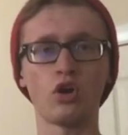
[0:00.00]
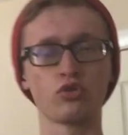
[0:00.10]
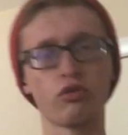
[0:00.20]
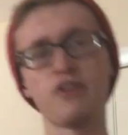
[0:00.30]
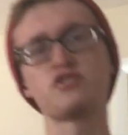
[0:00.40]

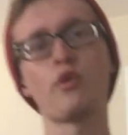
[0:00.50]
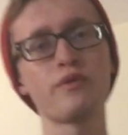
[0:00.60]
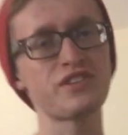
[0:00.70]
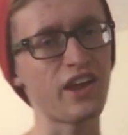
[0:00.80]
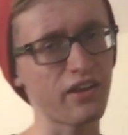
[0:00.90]
Alright, so I
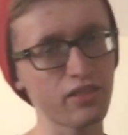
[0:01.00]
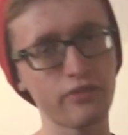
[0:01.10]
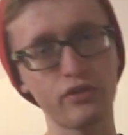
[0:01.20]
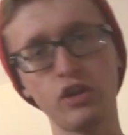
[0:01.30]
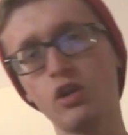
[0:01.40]
was editing
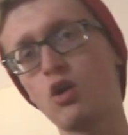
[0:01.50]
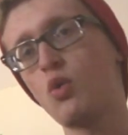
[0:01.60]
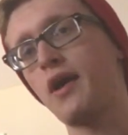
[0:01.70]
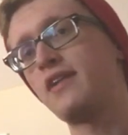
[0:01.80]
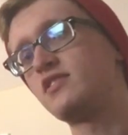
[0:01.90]
the
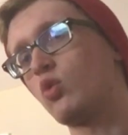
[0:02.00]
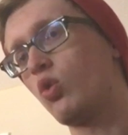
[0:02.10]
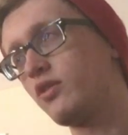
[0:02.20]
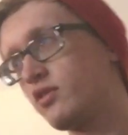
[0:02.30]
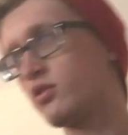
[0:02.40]
video, and I
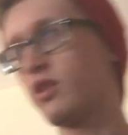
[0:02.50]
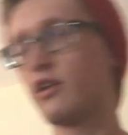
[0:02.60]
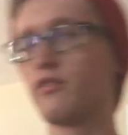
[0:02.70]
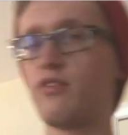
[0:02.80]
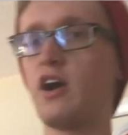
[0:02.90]
wanted to
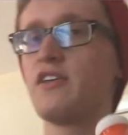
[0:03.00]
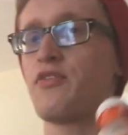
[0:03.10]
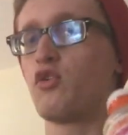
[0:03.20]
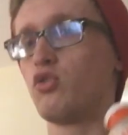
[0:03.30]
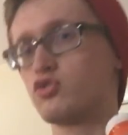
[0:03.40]
clarify
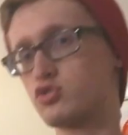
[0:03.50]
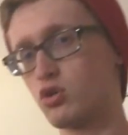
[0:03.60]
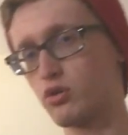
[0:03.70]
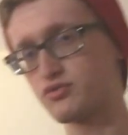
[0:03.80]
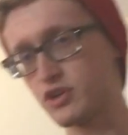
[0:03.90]
that the whole
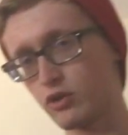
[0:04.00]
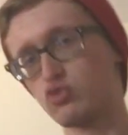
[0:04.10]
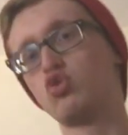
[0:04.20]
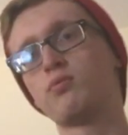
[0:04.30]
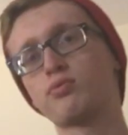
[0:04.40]
show don't tell
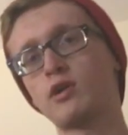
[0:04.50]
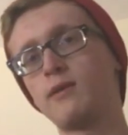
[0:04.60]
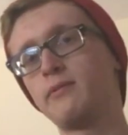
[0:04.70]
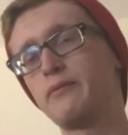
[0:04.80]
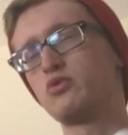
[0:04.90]
rule
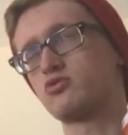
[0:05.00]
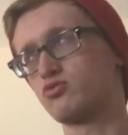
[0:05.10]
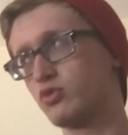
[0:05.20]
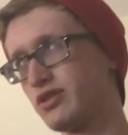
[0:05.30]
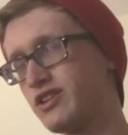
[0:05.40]
problem was
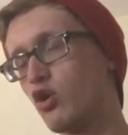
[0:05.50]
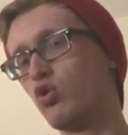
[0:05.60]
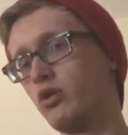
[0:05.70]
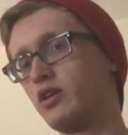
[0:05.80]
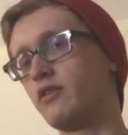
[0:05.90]
really
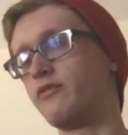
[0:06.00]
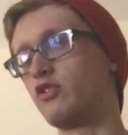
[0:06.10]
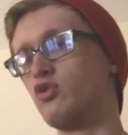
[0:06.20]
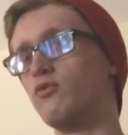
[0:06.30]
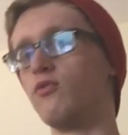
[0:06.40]
only in a
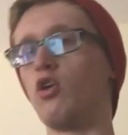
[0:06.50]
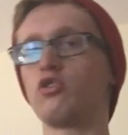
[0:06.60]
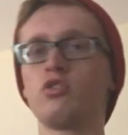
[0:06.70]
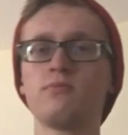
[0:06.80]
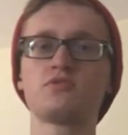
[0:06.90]
few
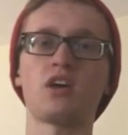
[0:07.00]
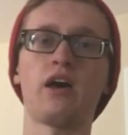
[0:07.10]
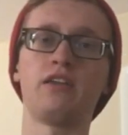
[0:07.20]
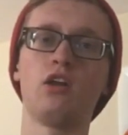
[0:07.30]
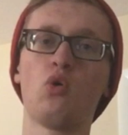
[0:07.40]
volumes.
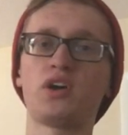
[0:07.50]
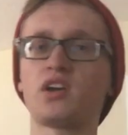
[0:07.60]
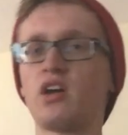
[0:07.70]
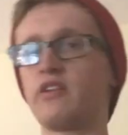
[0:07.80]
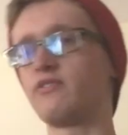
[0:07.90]
I know I
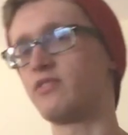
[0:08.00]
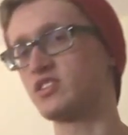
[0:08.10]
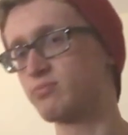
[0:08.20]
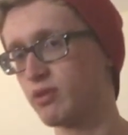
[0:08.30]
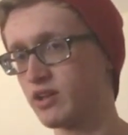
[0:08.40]
kind of
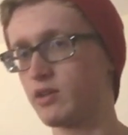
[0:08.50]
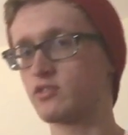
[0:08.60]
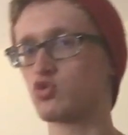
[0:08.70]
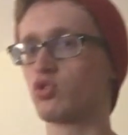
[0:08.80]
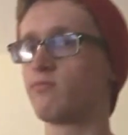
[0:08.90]
explained
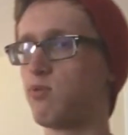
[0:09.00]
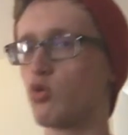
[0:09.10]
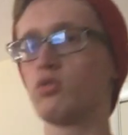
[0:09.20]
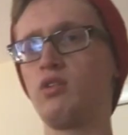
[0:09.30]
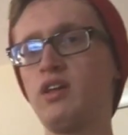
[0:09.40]
it sort of
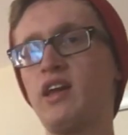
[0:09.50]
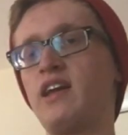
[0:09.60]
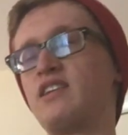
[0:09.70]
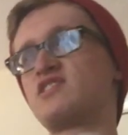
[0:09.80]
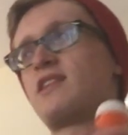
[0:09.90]

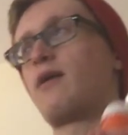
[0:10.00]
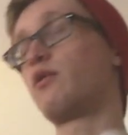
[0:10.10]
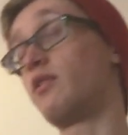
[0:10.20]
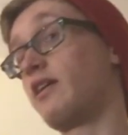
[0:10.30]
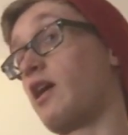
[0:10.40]
poorly, and it
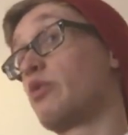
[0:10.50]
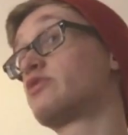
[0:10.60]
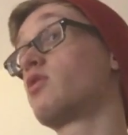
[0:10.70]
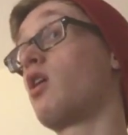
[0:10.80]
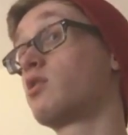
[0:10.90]
sounded like I
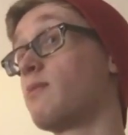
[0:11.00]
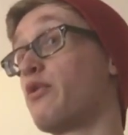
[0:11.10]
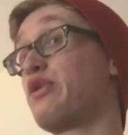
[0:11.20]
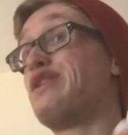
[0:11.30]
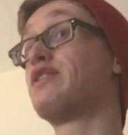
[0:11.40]
was talking
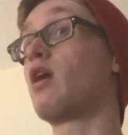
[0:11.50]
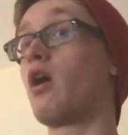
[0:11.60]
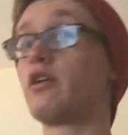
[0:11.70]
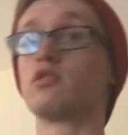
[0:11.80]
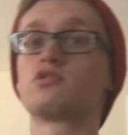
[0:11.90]
about the
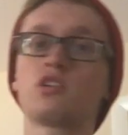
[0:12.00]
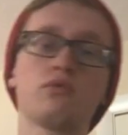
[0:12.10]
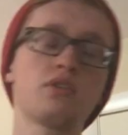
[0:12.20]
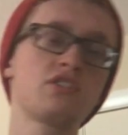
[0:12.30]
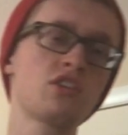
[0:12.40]
entire
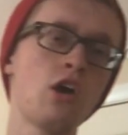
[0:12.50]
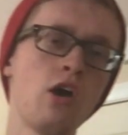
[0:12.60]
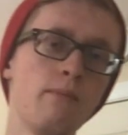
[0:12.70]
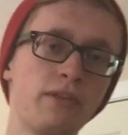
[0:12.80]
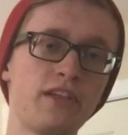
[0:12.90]
series,
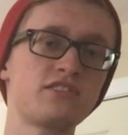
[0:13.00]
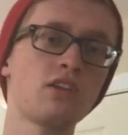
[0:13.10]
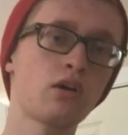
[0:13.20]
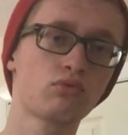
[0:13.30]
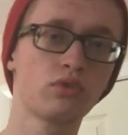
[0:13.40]
but that's
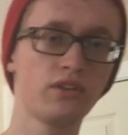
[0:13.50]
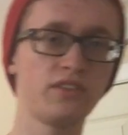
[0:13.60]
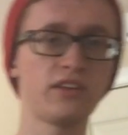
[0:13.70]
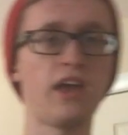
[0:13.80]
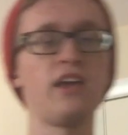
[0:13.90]
not really
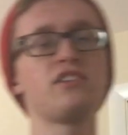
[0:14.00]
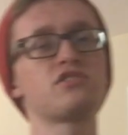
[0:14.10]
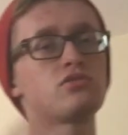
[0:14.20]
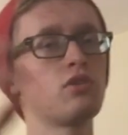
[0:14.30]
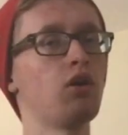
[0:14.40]
the
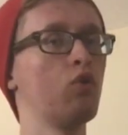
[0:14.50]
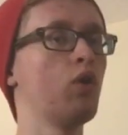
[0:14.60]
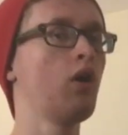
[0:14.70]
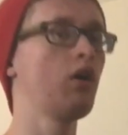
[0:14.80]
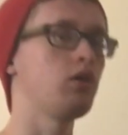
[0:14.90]
case,
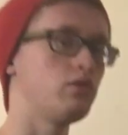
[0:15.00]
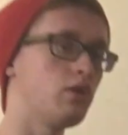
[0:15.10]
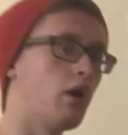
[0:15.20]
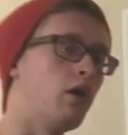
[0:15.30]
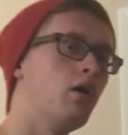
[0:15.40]
so
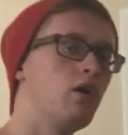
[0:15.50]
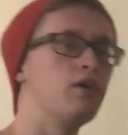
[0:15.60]
yeah.